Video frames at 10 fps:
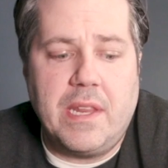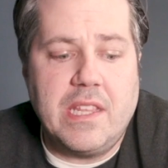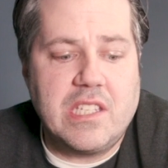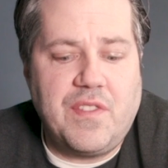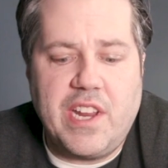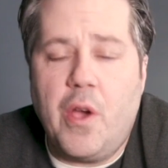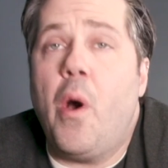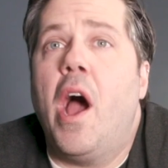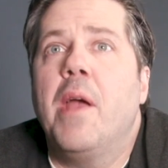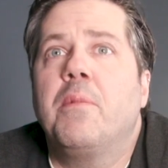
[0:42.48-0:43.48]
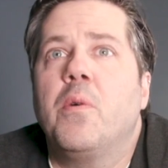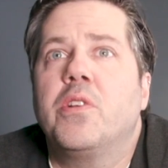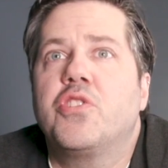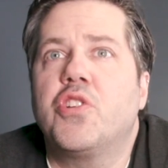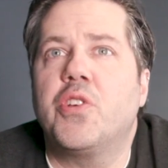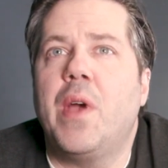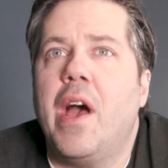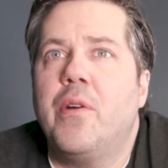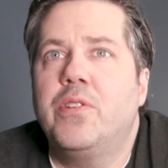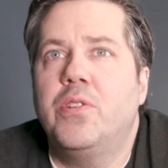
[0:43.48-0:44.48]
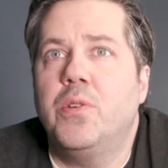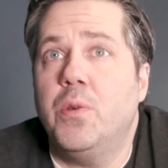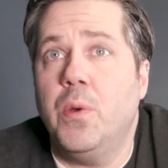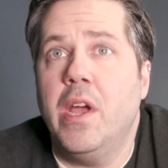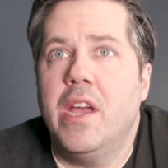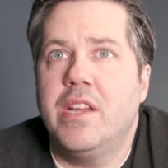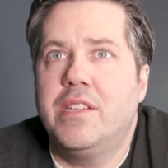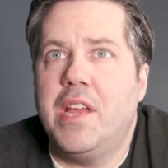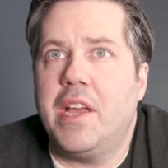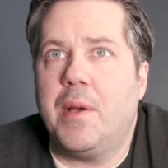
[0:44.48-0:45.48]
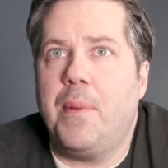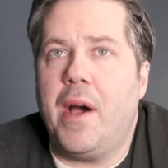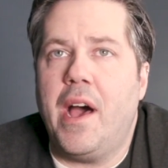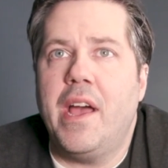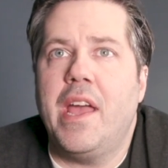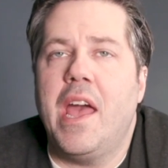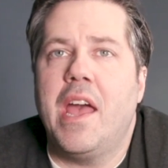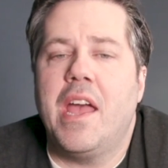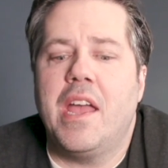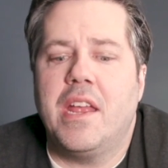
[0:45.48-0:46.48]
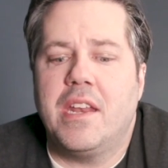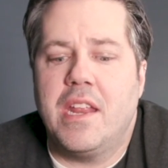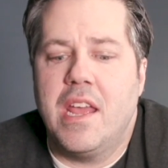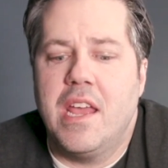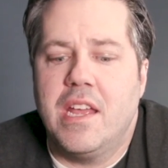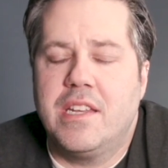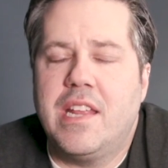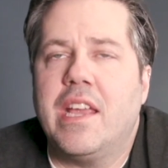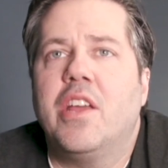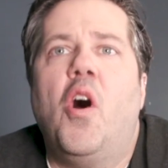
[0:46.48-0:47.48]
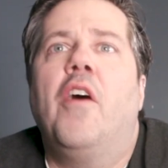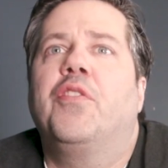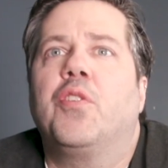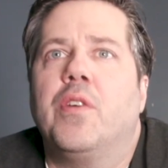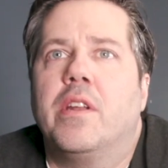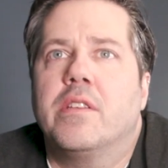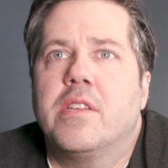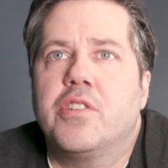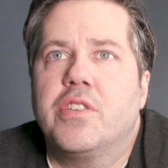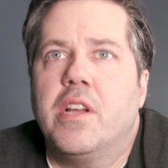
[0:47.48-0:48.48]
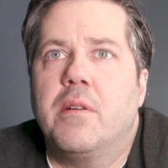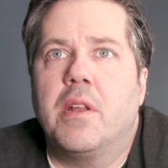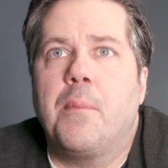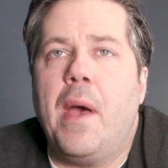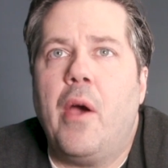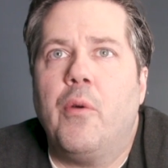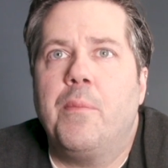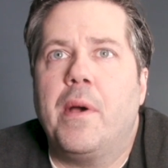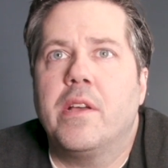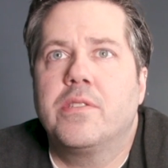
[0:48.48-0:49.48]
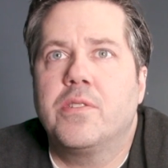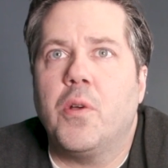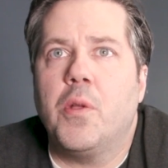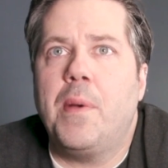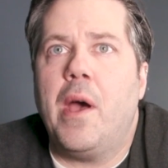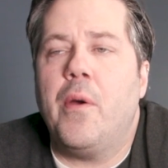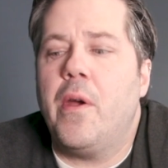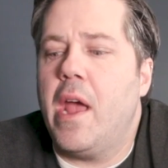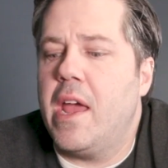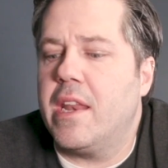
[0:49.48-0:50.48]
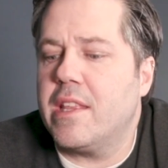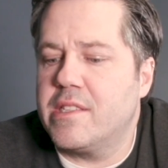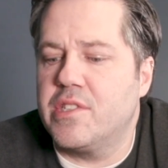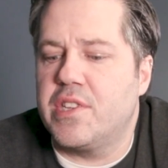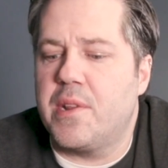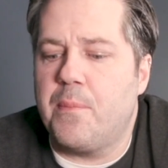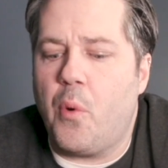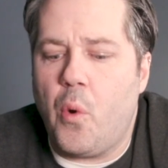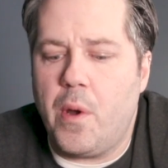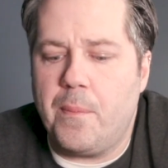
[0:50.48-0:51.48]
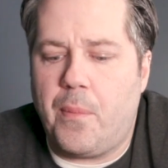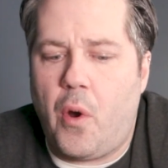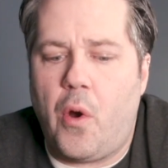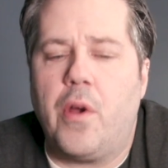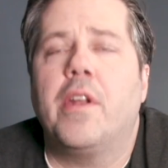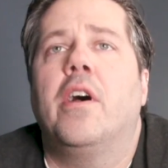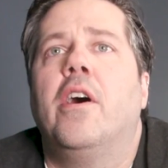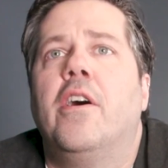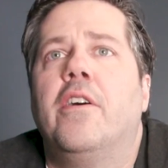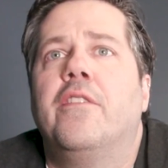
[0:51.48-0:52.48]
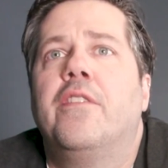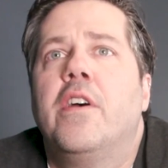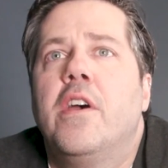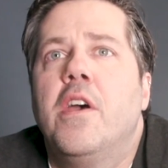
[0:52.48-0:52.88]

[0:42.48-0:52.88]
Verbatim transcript: In this video, I'm going to show you how to take a Pi and take it off the grid. Essentially, I'm gonna power it by solar power, and this is an important part of